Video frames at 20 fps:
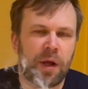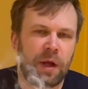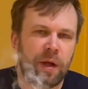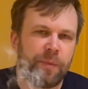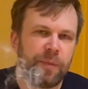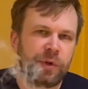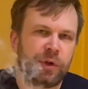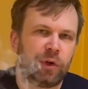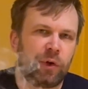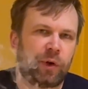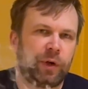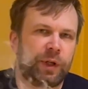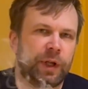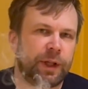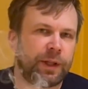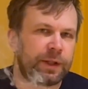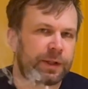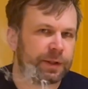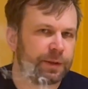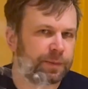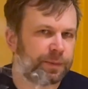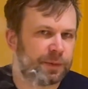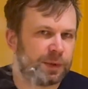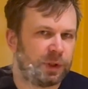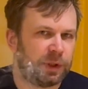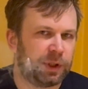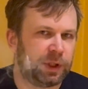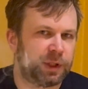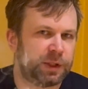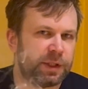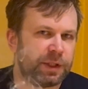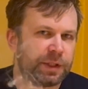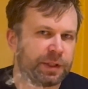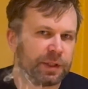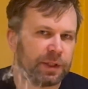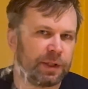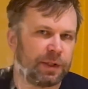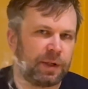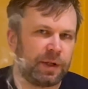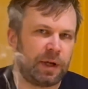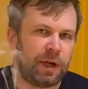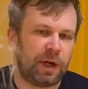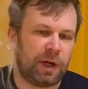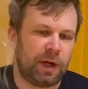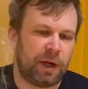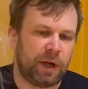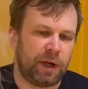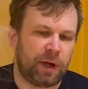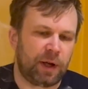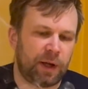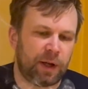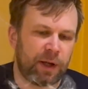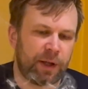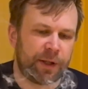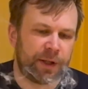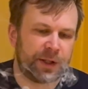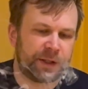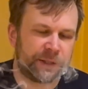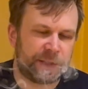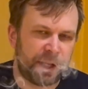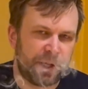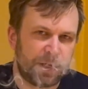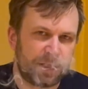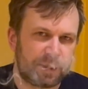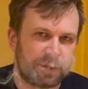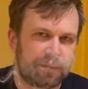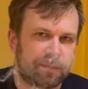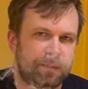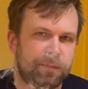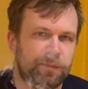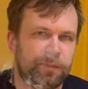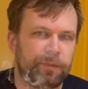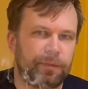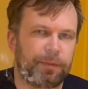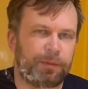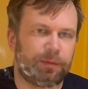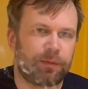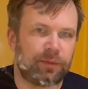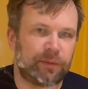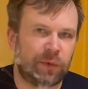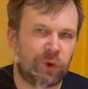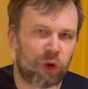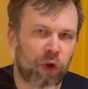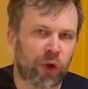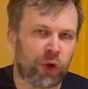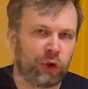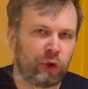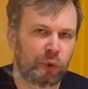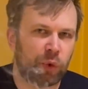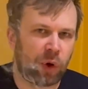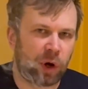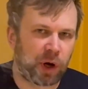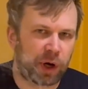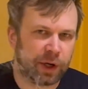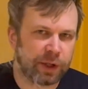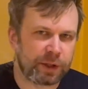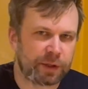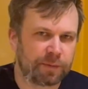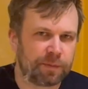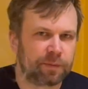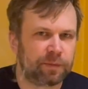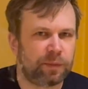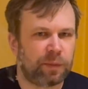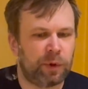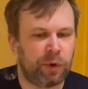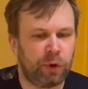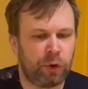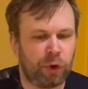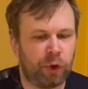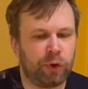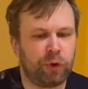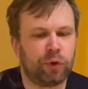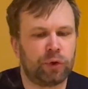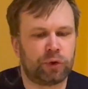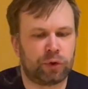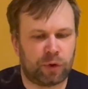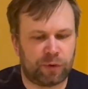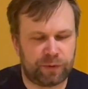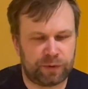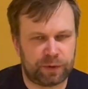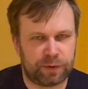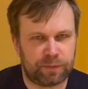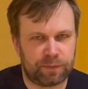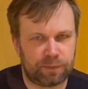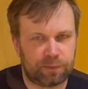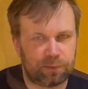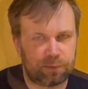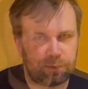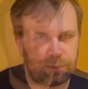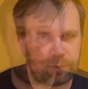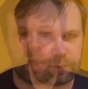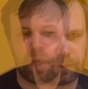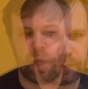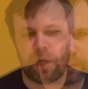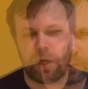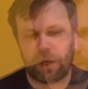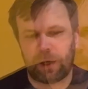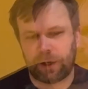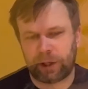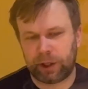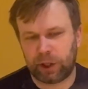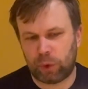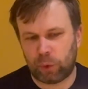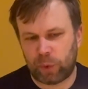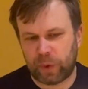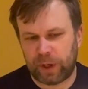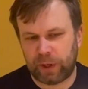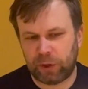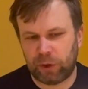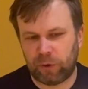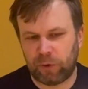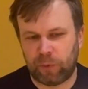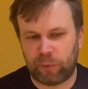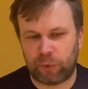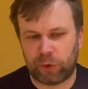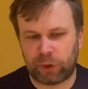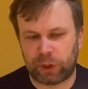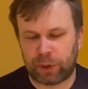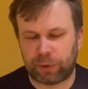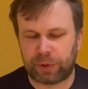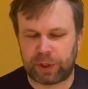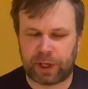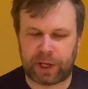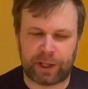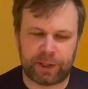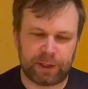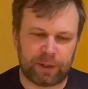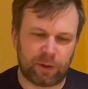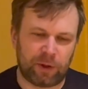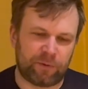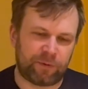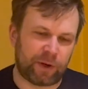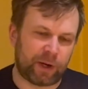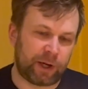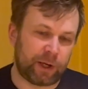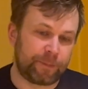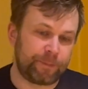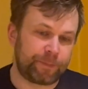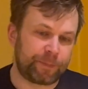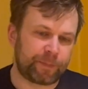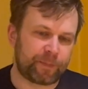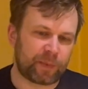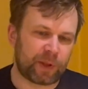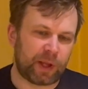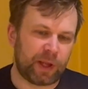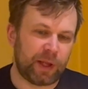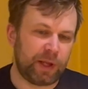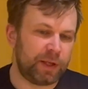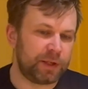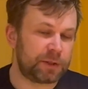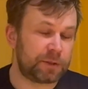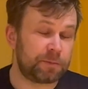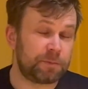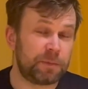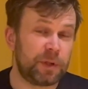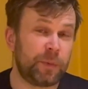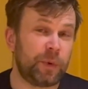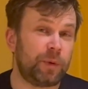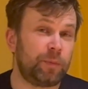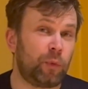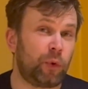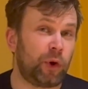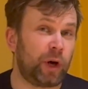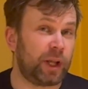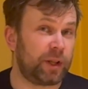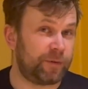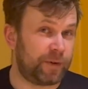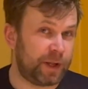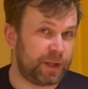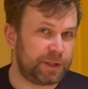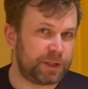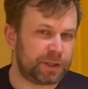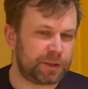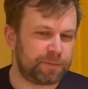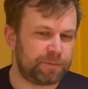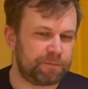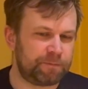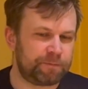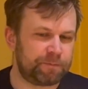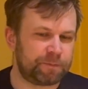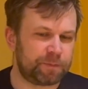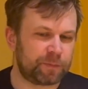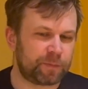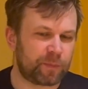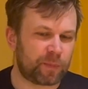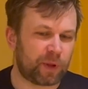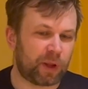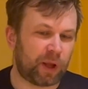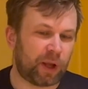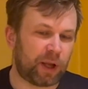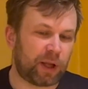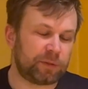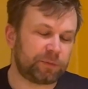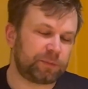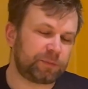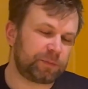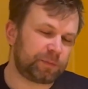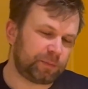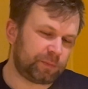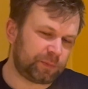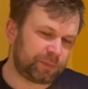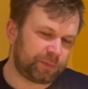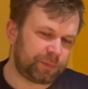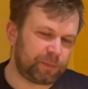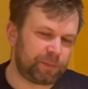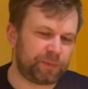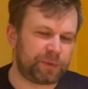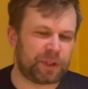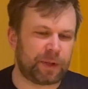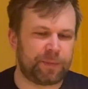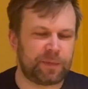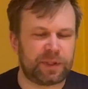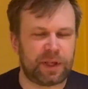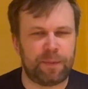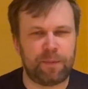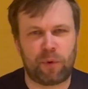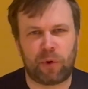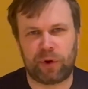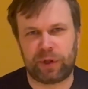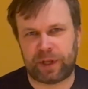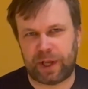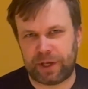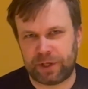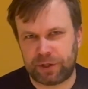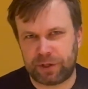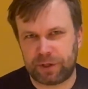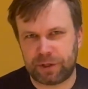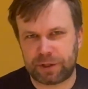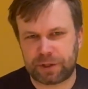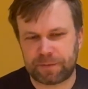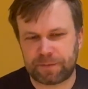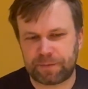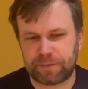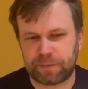Be sure that this is distinct, not too hard, not too soft. Another way to put out the candle fire is a bit more advanced and some say more dangerous.